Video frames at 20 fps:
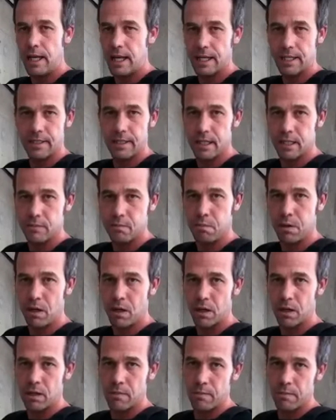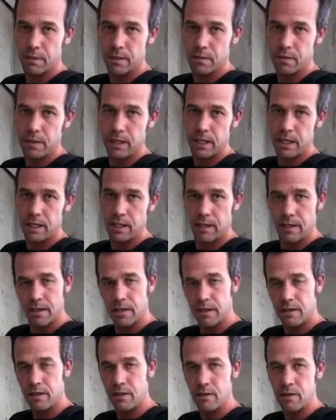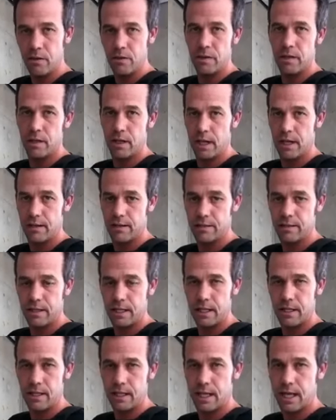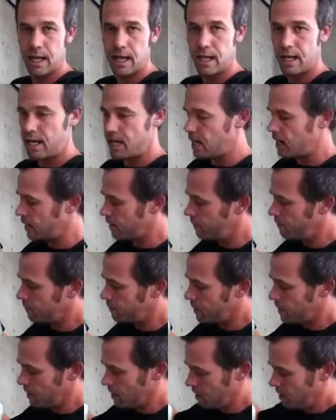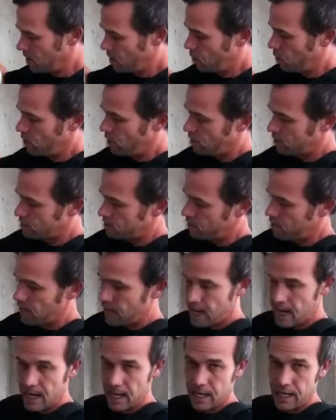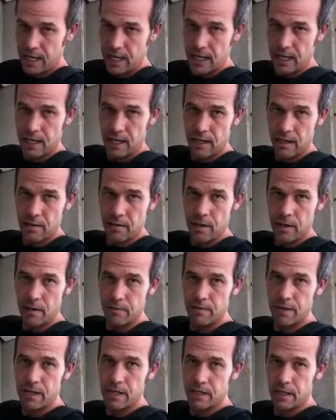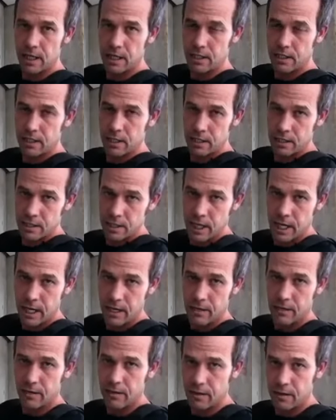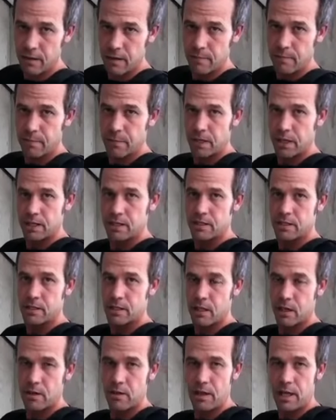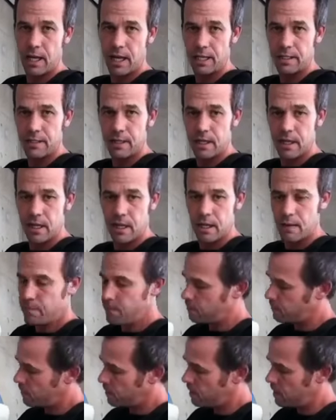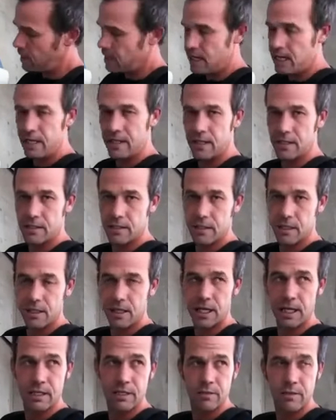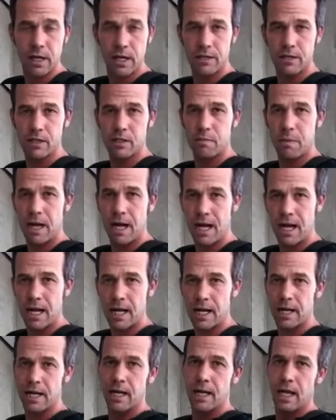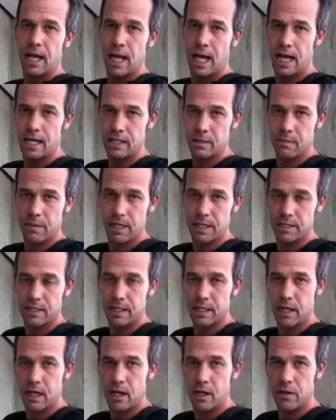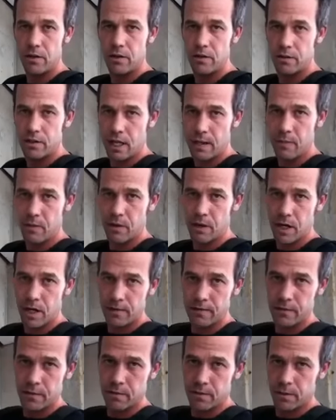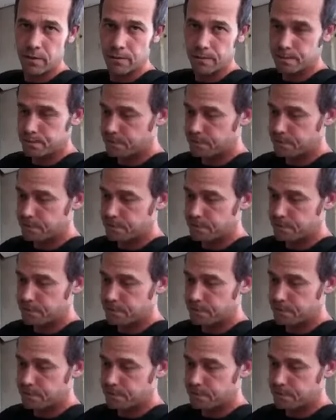excess bulk between you and the seat of the kayak. We also add a, uh, a ventilation channel so that um, the heat that collects around your spine has a place to go, you stay more comfortable.